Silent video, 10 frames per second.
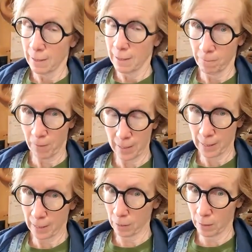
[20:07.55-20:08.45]
and
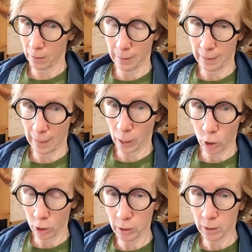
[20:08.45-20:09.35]
finding out that indeed I
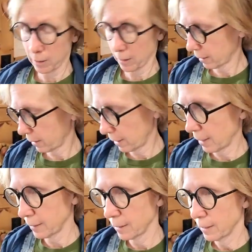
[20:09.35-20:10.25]
could sell
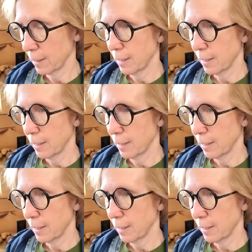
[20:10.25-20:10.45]
things.